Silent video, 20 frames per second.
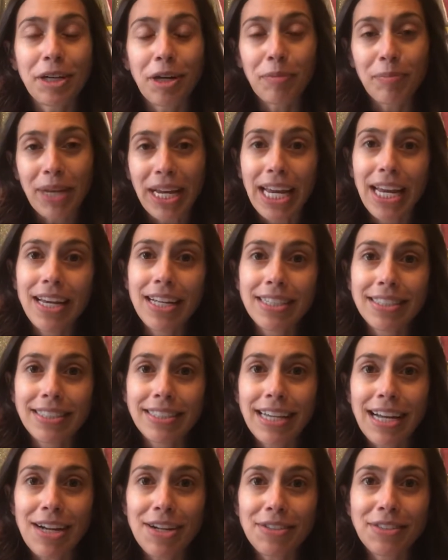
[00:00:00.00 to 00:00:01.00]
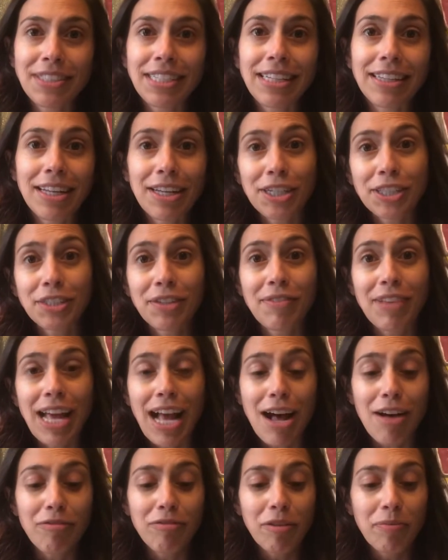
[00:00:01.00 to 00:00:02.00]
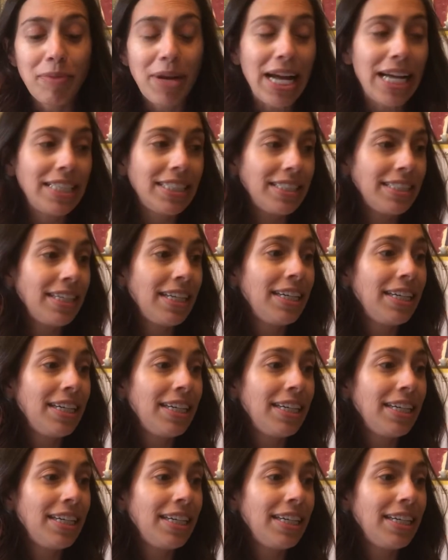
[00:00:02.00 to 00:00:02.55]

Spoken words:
beginning sounds and letters of the alphabet.